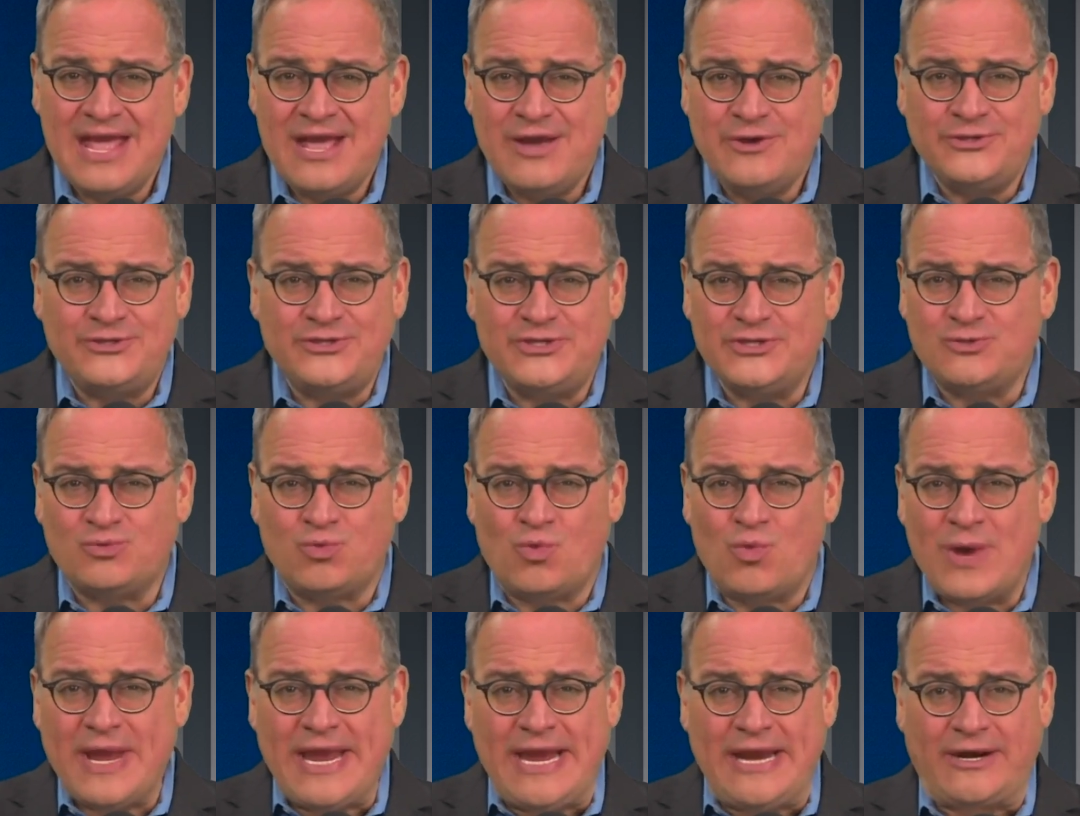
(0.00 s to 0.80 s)
it was just
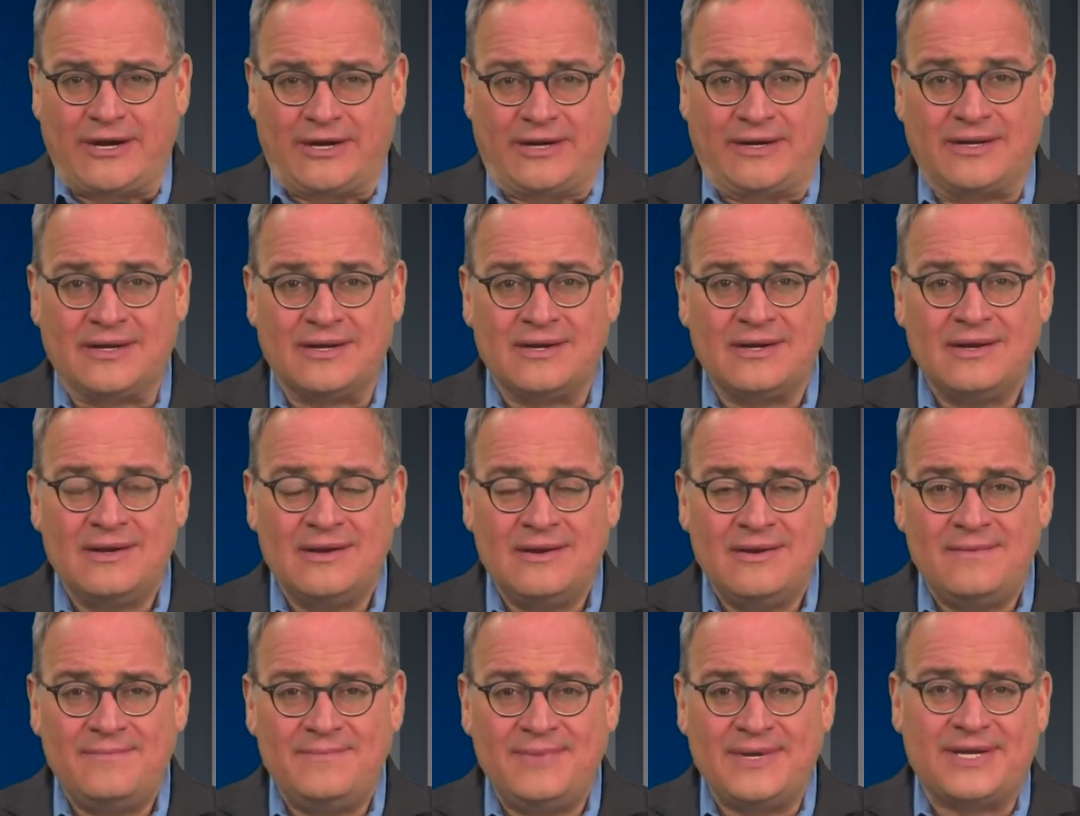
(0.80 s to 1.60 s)
weird
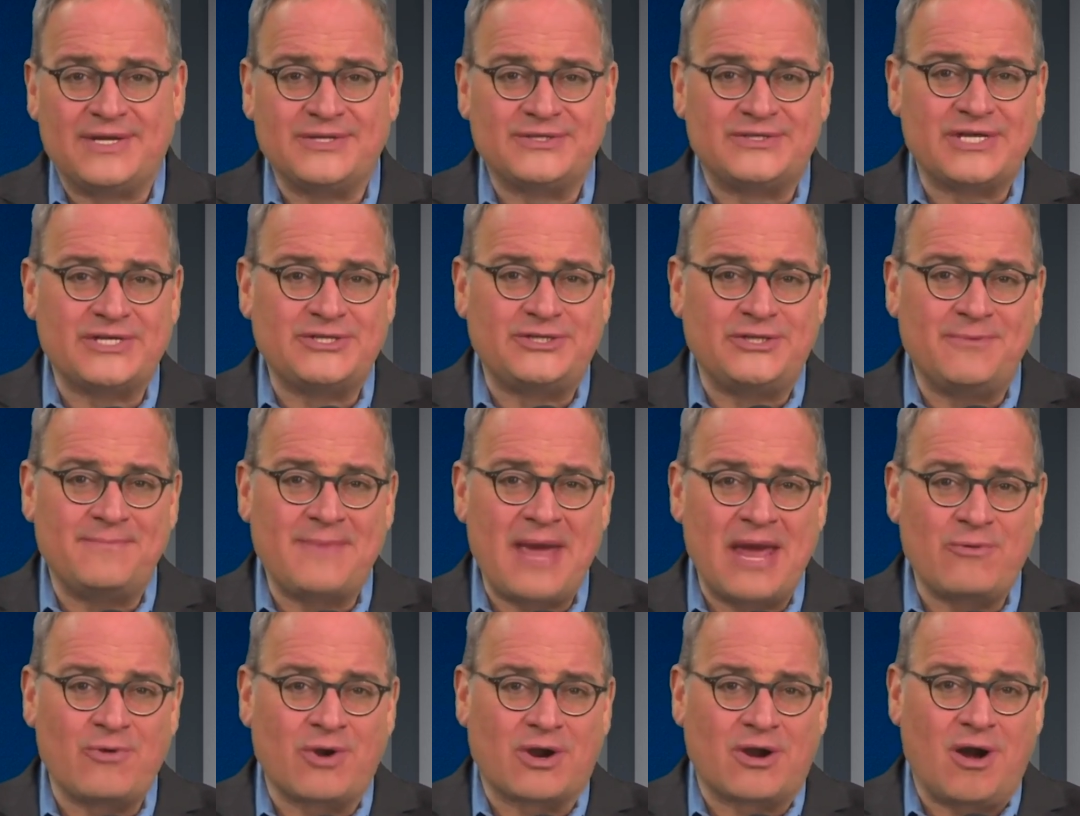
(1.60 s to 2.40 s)
because, as you
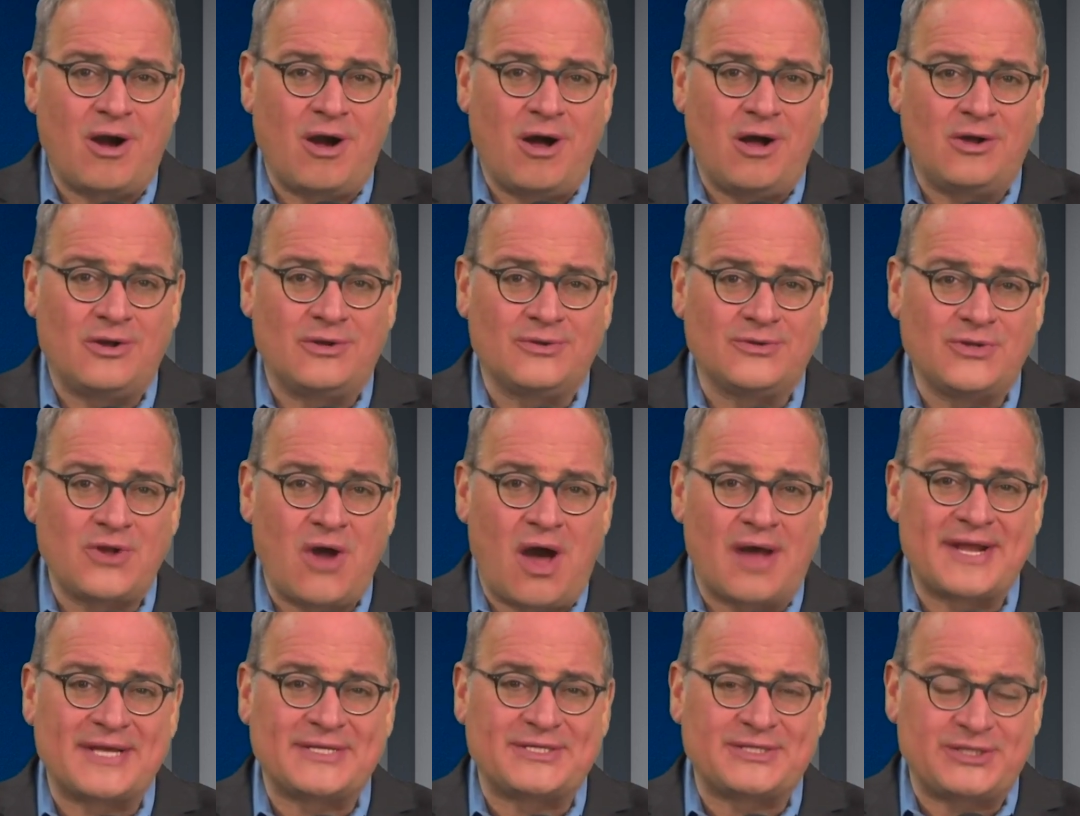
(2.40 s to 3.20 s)
may recall,
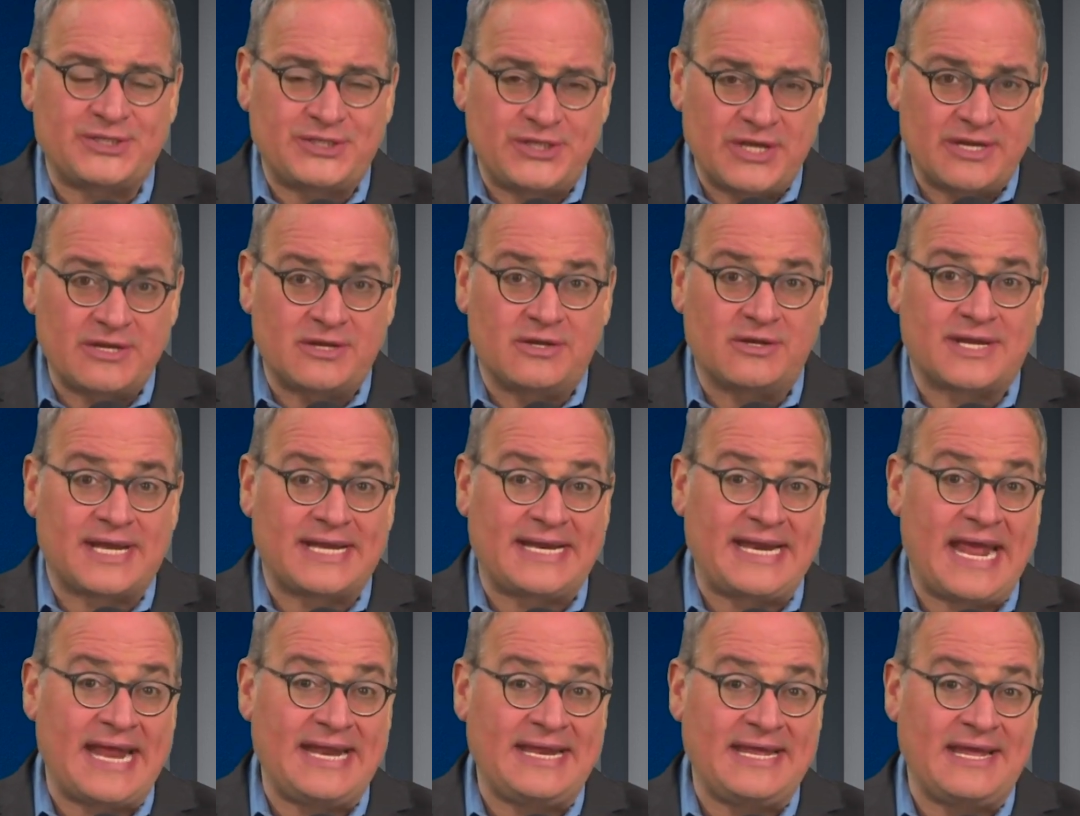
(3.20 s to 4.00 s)
not a single
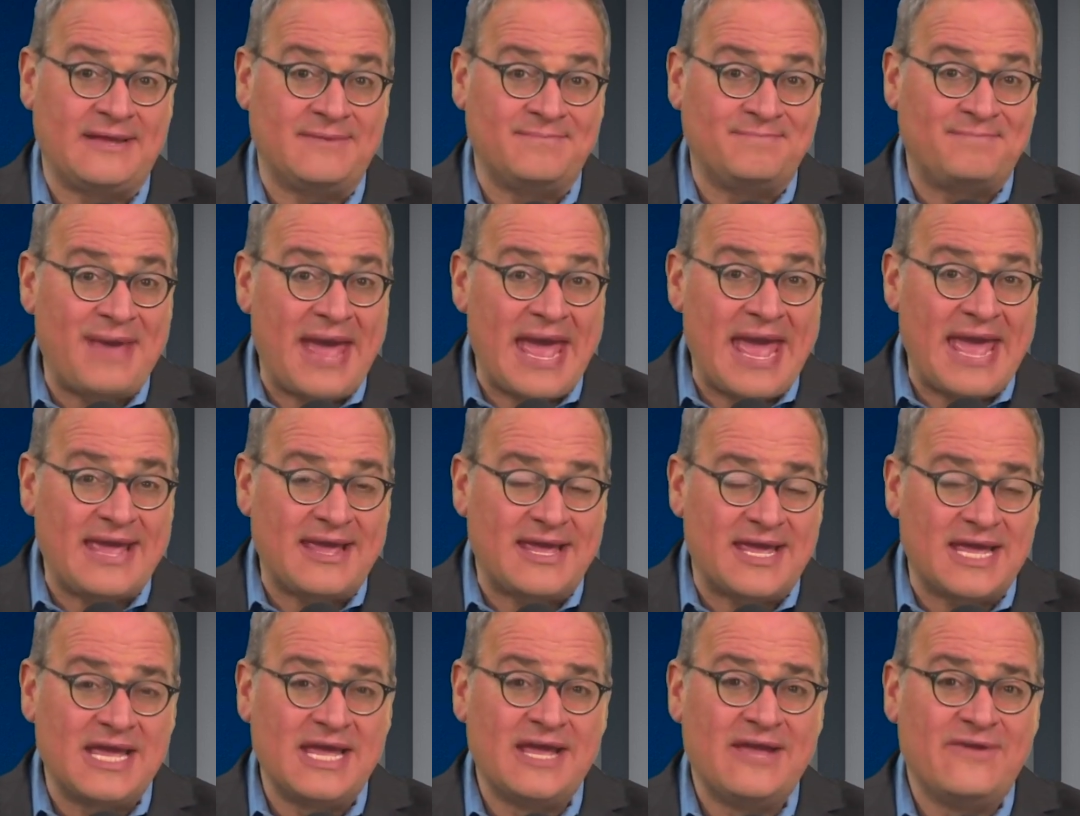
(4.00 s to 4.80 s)
Canadian
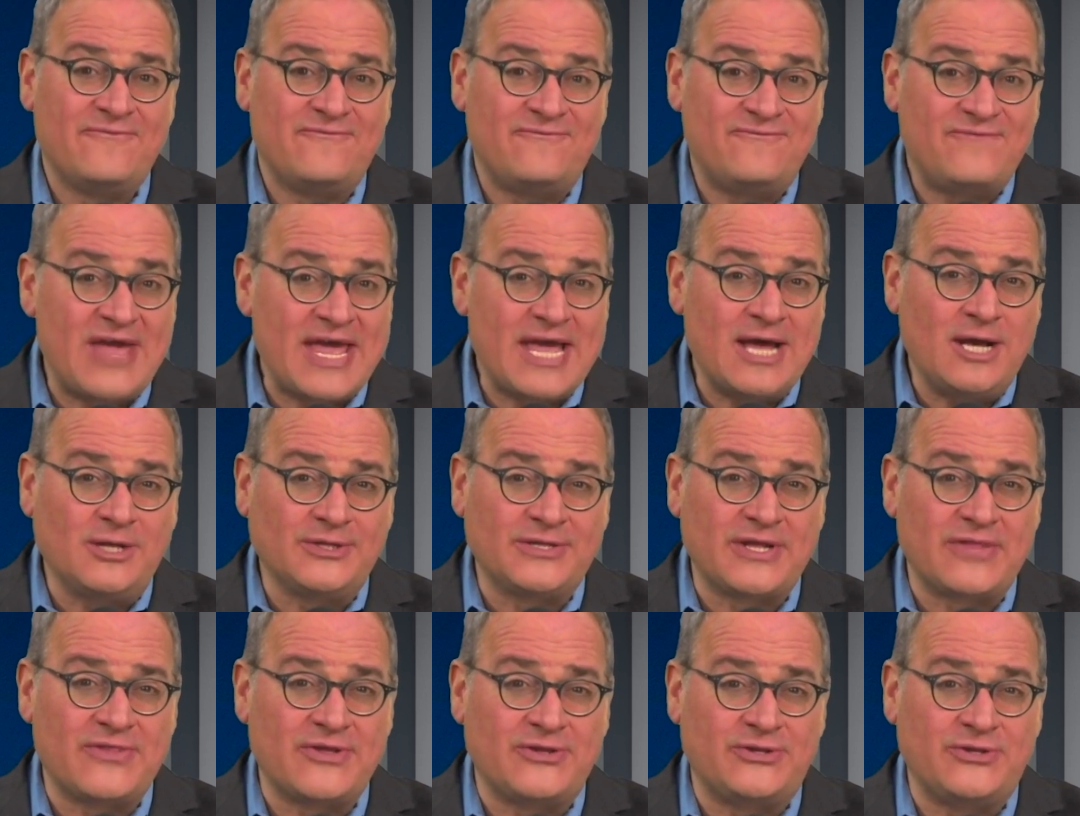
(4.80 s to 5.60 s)
bank
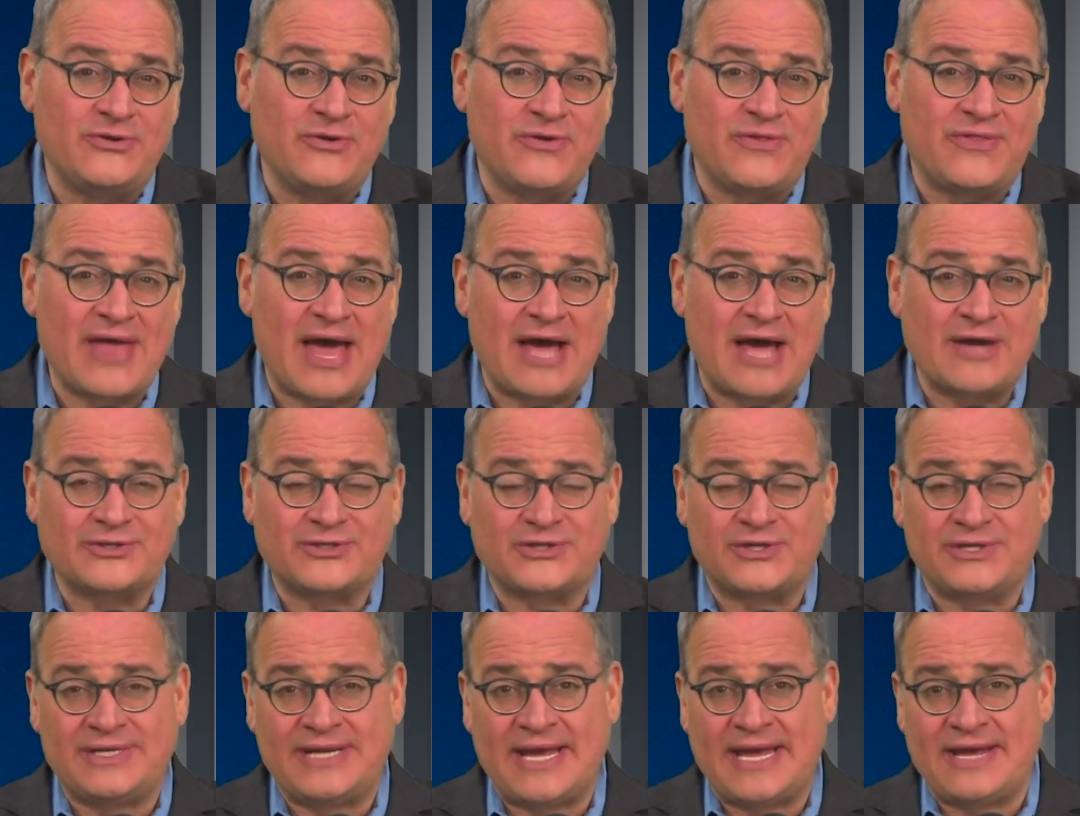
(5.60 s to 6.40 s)
failed in the
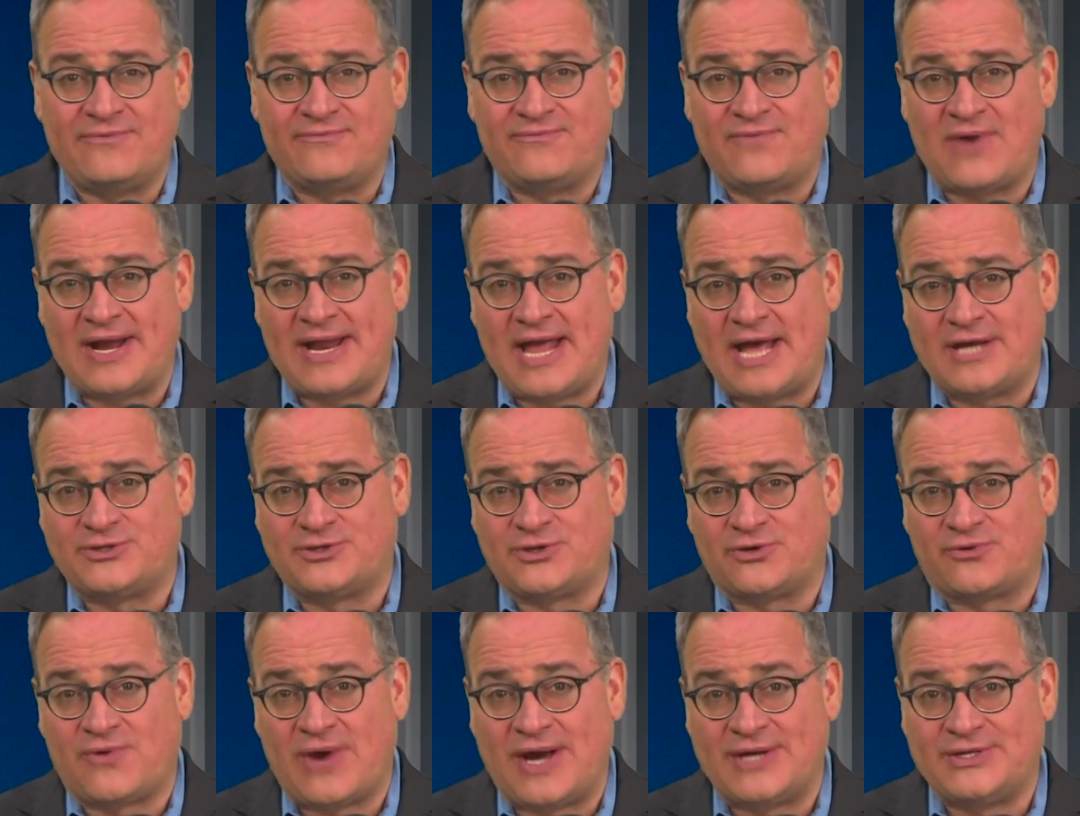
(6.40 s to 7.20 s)
2008
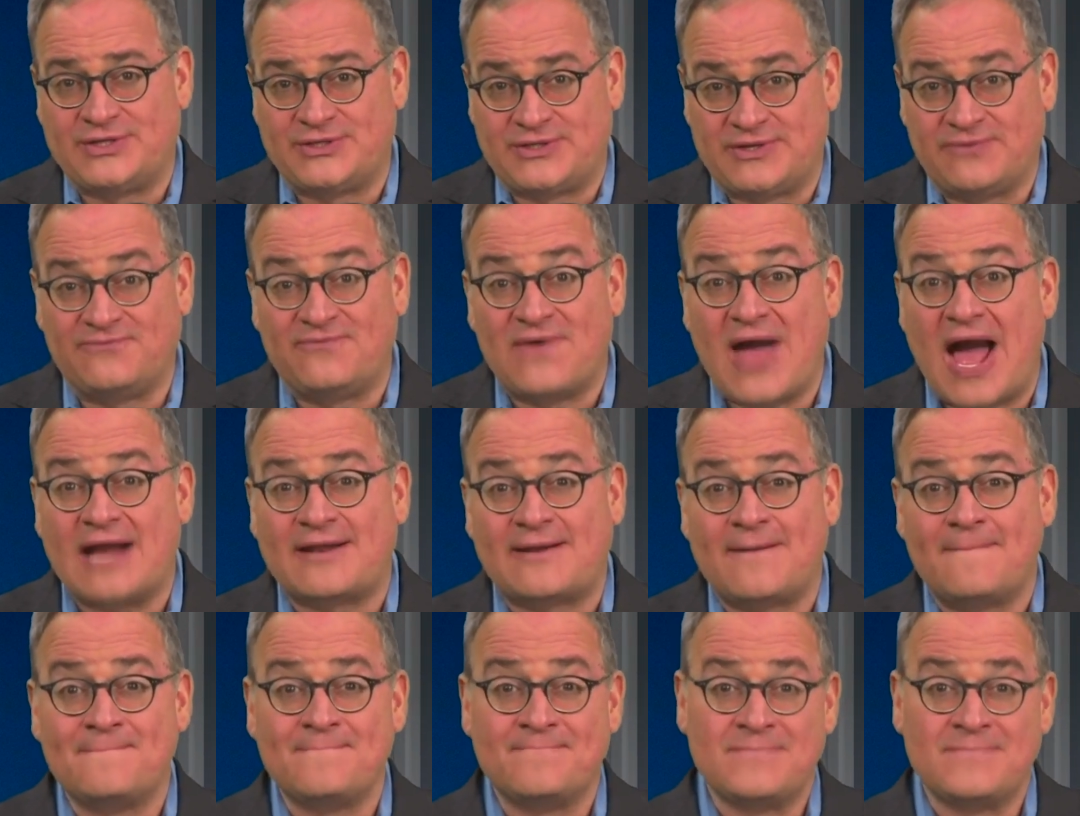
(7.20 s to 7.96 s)
financial crisis. In fact,